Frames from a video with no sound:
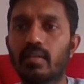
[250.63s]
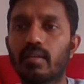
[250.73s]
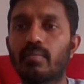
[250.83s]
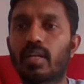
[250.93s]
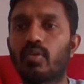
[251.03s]

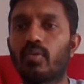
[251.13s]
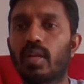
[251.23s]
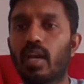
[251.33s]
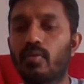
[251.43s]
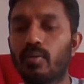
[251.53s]
black don't
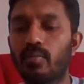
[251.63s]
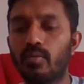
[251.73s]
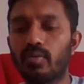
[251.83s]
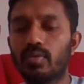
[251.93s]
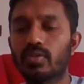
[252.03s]
have a
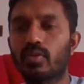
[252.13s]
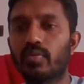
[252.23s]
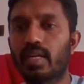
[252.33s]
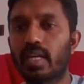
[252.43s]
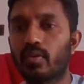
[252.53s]
move, so we
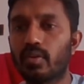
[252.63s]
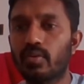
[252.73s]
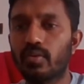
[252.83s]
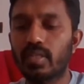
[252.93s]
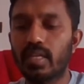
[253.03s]
cannot
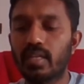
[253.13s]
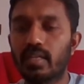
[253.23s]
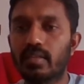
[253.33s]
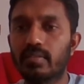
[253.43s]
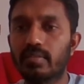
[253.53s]
go that.
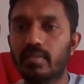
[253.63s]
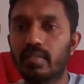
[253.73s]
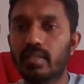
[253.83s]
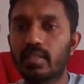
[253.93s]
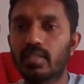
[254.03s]

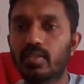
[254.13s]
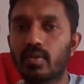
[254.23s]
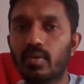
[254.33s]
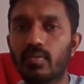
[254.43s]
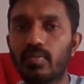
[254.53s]

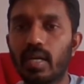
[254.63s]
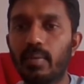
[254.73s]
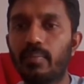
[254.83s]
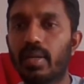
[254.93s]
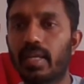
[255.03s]
So we are
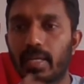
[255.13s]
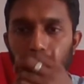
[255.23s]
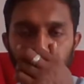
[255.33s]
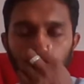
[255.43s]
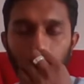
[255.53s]
playing
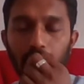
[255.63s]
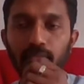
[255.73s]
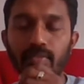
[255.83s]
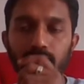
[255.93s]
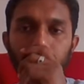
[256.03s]
king
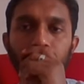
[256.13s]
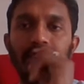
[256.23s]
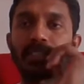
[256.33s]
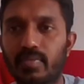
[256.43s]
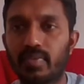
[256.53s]

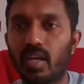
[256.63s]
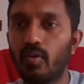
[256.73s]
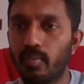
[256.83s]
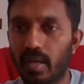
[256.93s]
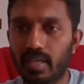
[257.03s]
f6. Now
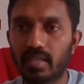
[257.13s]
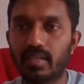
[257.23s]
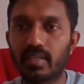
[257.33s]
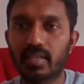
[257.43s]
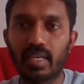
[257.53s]
black
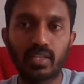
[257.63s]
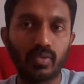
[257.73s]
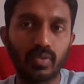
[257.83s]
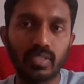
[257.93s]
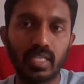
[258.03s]
can
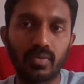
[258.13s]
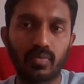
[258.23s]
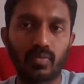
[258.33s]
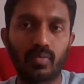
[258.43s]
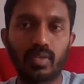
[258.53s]
go safe
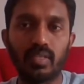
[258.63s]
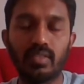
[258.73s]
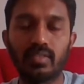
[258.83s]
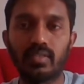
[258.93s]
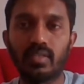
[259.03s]
corner.
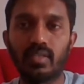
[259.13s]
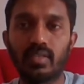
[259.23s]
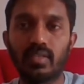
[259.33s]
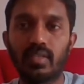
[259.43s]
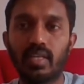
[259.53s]

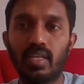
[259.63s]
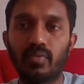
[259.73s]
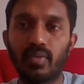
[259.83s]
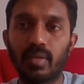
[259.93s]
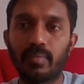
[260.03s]
If
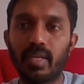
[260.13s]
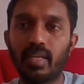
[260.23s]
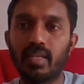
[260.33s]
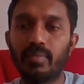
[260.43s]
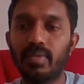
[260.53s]
he
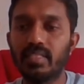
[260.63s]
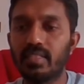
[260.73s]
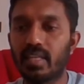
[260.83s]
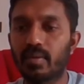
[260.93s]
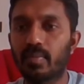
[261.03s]
made the
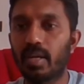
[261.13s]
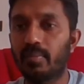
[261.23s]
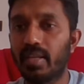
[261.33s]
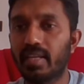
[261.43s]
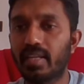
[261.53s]
mistake by
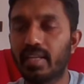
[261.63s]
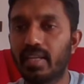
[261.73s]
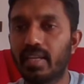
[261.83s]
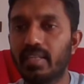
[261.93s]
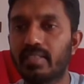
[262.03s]
playing king
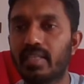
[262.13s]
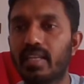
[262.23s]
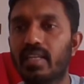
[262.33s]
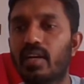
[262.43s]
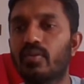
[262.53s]
h8,
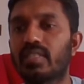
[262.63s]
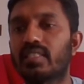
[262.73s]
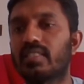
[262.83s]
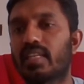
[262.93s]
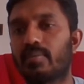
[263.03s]
now it's a
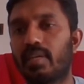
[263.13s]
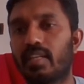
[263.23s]
checkmate.